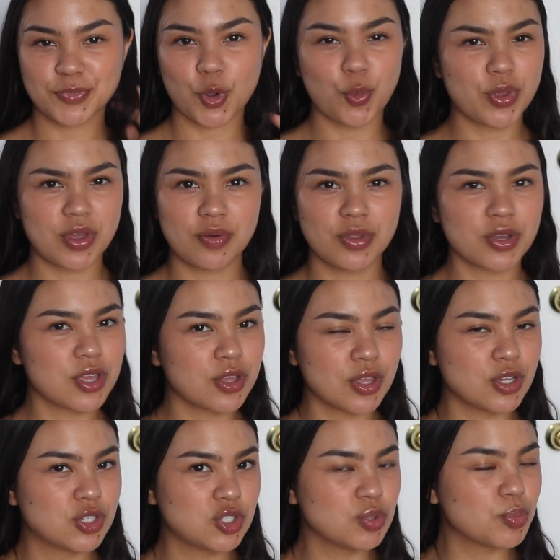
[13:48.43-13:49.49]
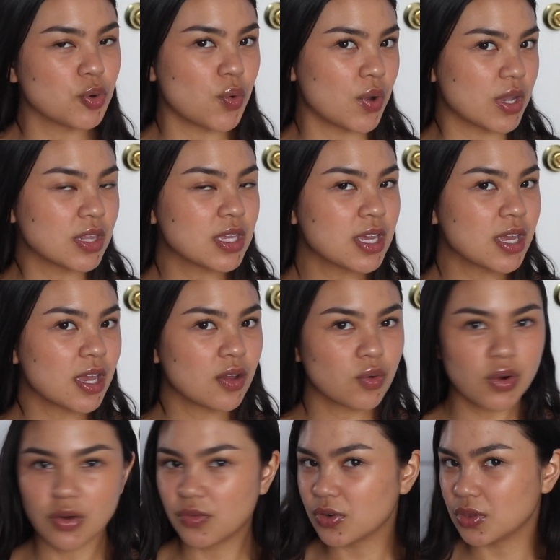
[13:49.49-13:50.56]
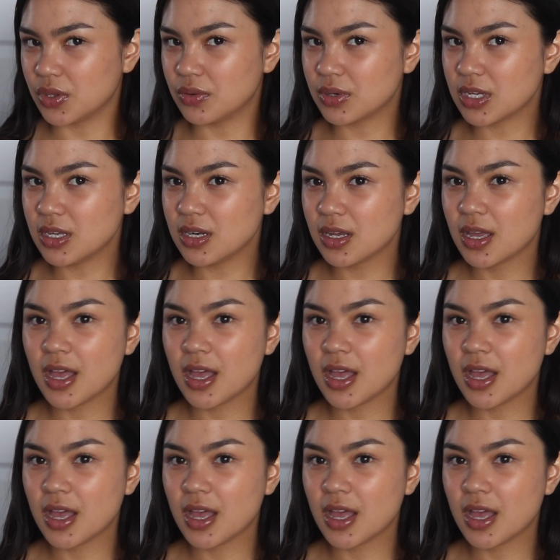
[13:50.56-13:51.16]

without looking like super oily or overloaded.